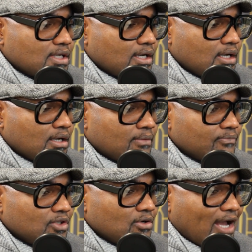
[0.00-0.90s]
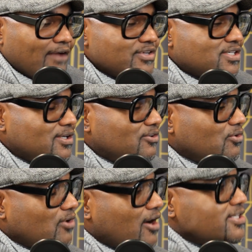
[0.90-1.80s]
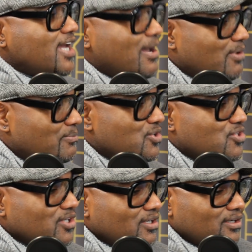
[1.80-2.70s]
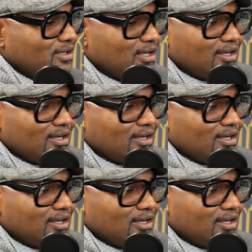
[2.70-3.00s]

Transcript: obviously during our time at Michigan.